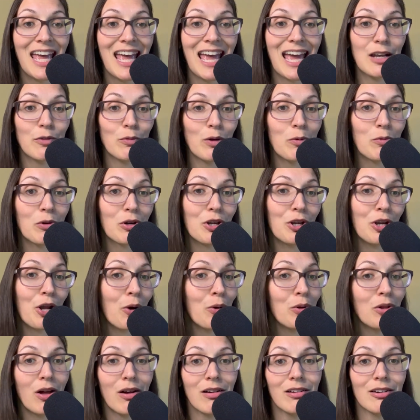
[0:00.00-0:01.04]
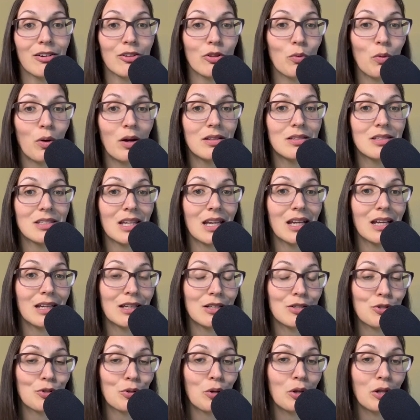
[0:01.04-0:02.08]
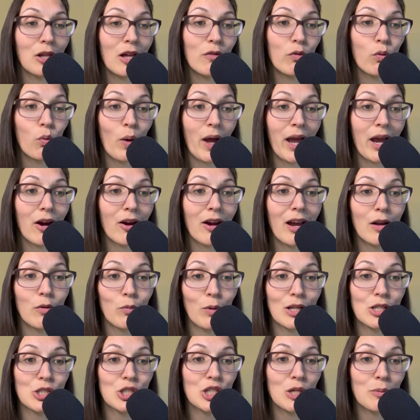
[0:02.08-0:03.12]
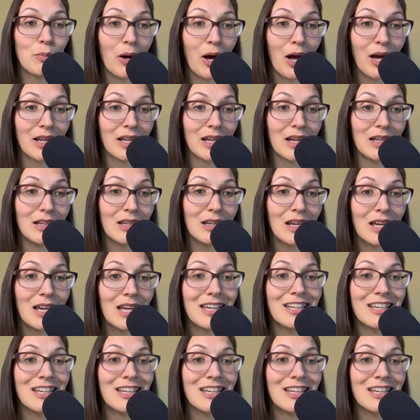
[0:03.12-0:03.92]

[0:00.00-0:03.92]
and we were no longer the ones in control of where and when she pottied,